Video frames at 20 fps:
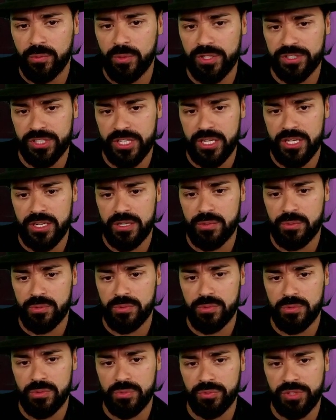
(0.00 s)
Was that
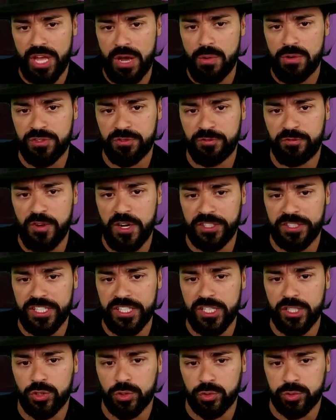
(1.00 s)
was fucking
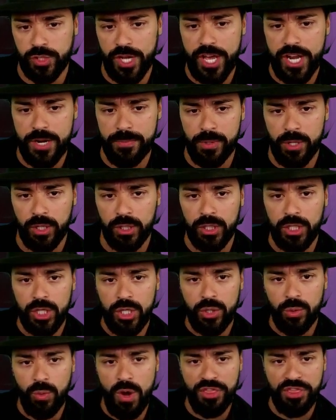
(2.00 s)
incredible.
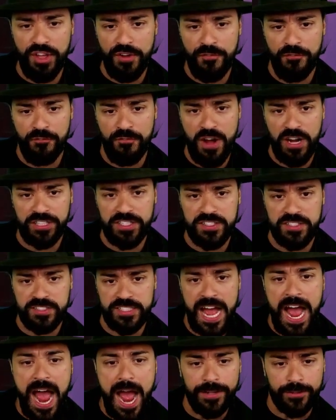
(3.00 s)
What the fuck is
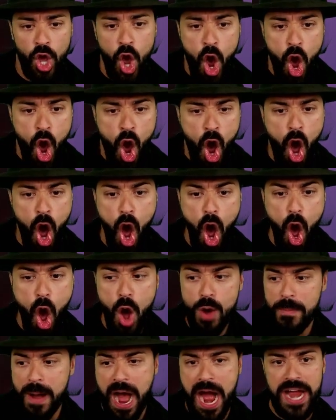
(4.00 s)
that?
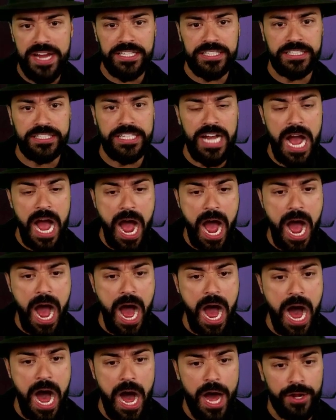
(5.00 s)
Oh my
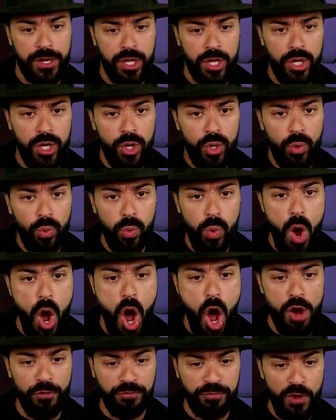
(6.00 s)
God!
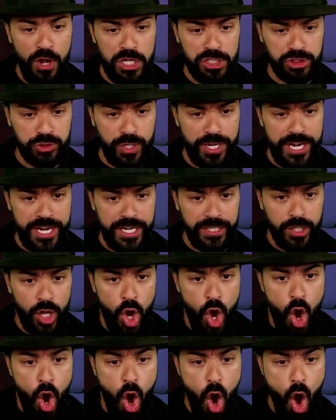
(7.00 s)
Whoa, full
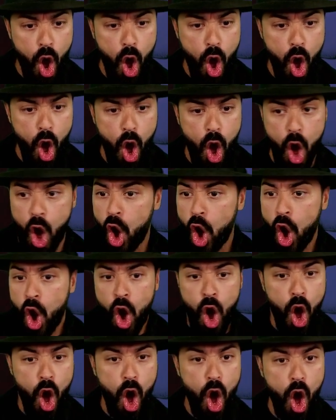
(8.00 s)
screen! Oh!
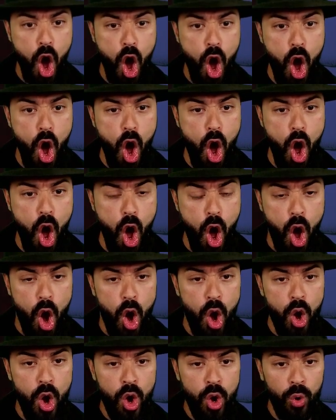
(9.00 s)

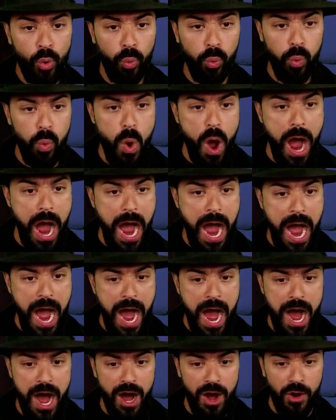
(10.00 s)
Oh!
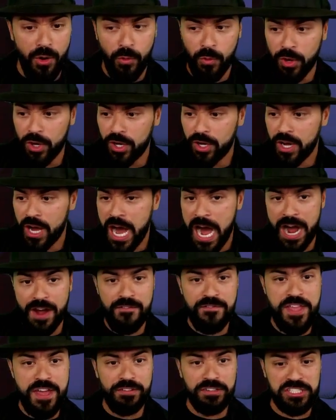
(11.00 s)
Wow!
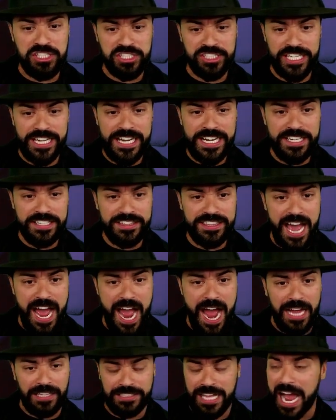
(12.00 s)
I've never seen
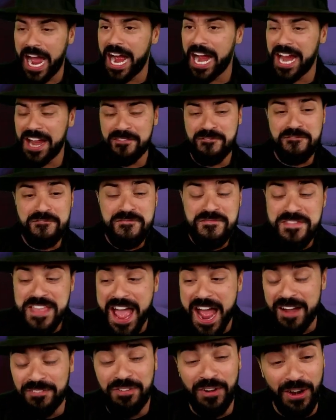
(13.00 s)
that! I have
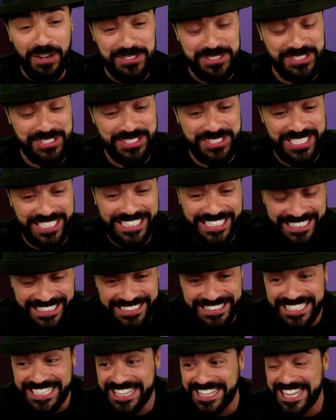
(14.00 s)
never
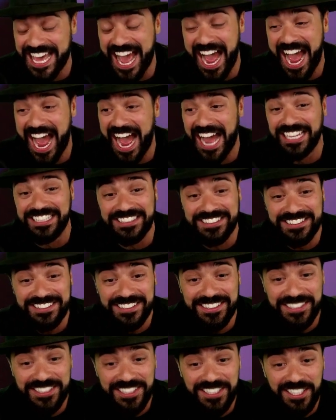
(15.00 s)
seen that!
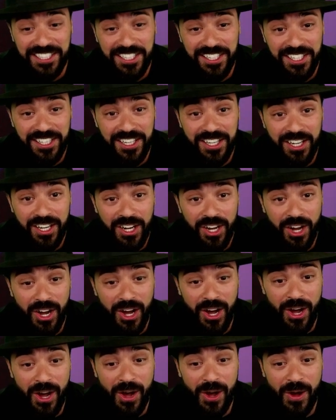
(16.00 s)

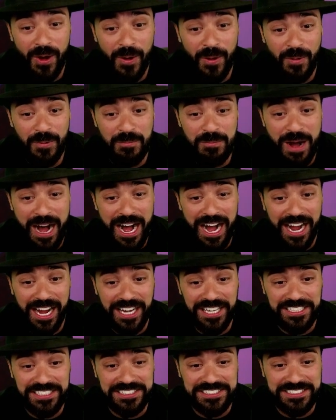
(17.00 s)
Oh
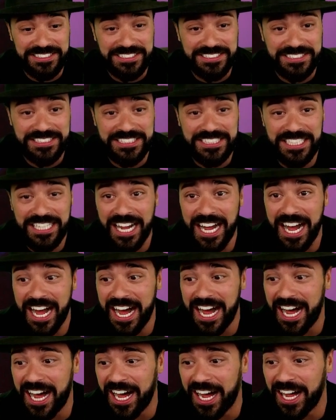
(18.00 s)
my
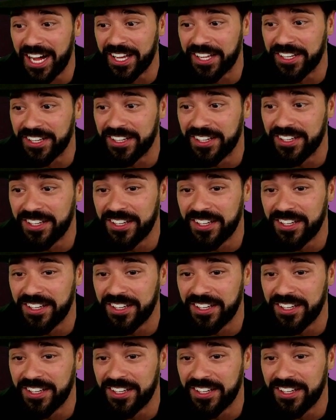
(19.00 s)
God!